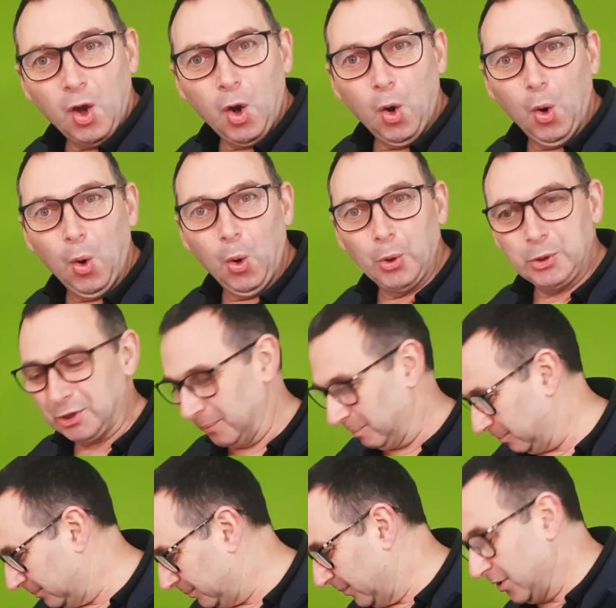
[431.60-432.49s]
Awesome.
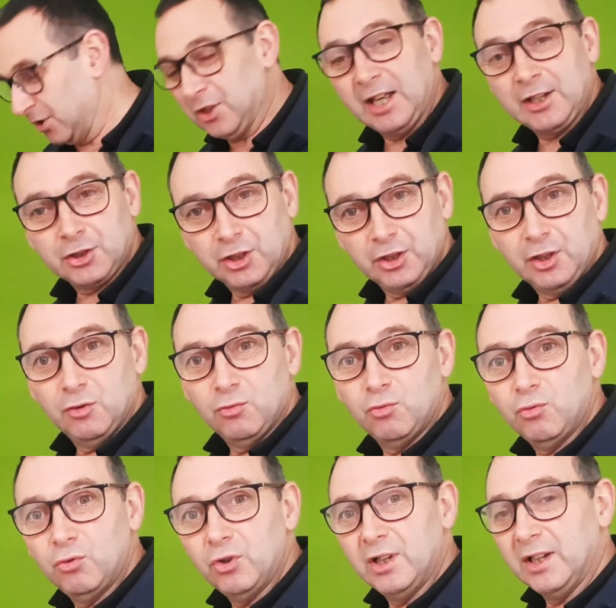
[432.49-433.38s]
So that's going to
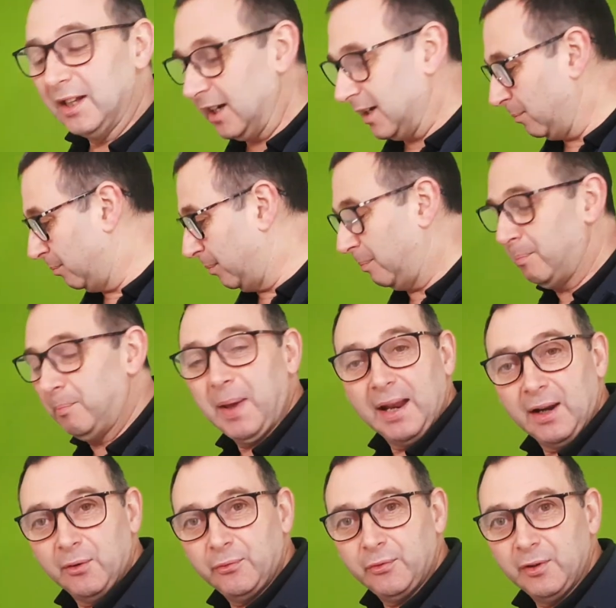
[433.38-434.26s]
really
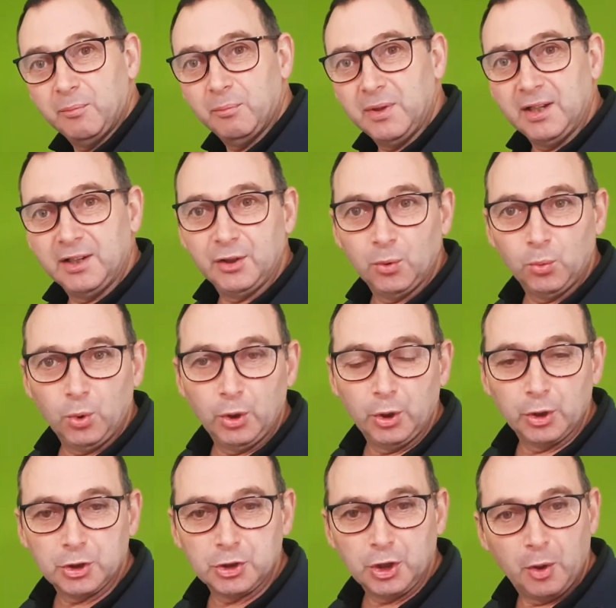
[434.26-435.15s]
benefit me in the
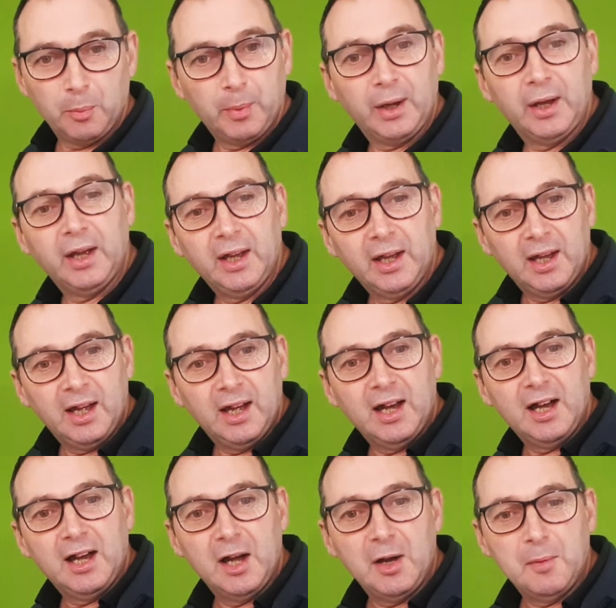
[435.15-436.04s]
workshop.
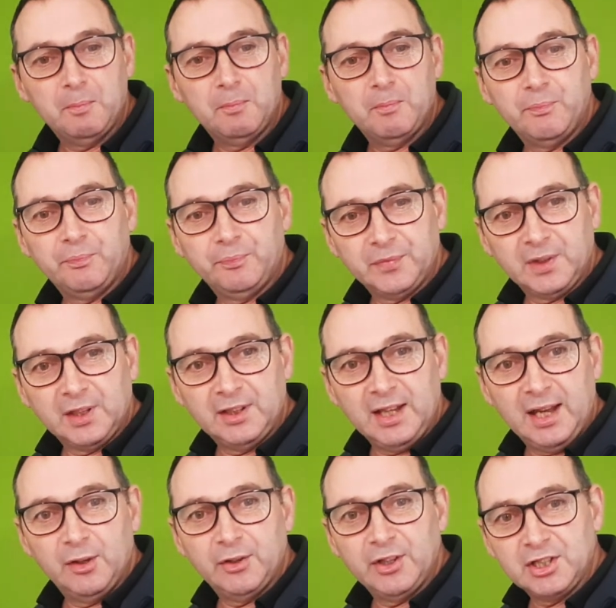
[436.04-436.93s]

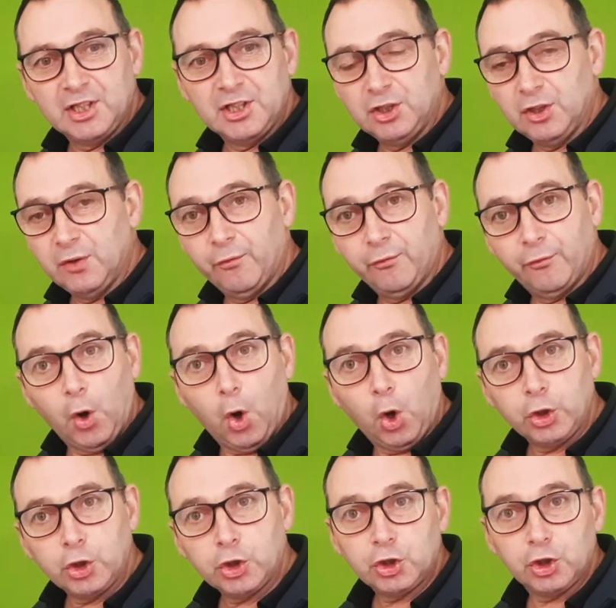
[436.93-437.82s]
Now this is the
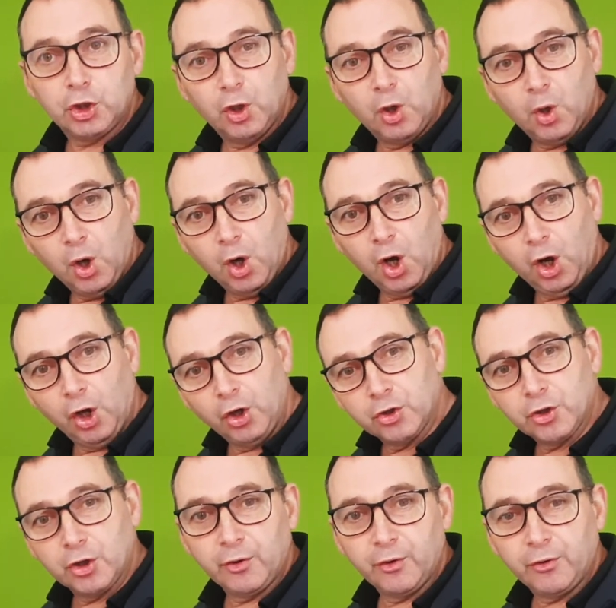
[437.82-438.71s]
Vosh
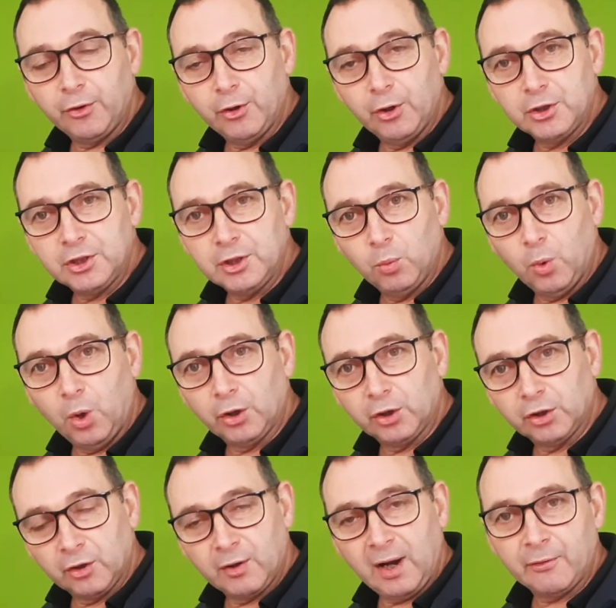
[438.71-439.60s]
130
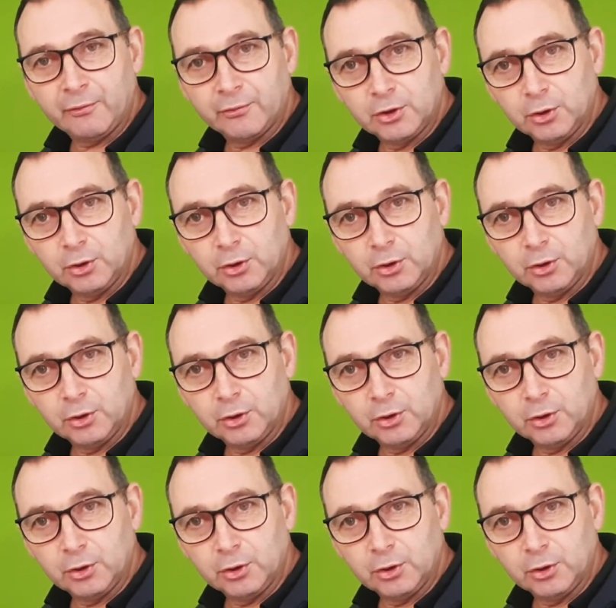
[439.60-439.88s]
watt craft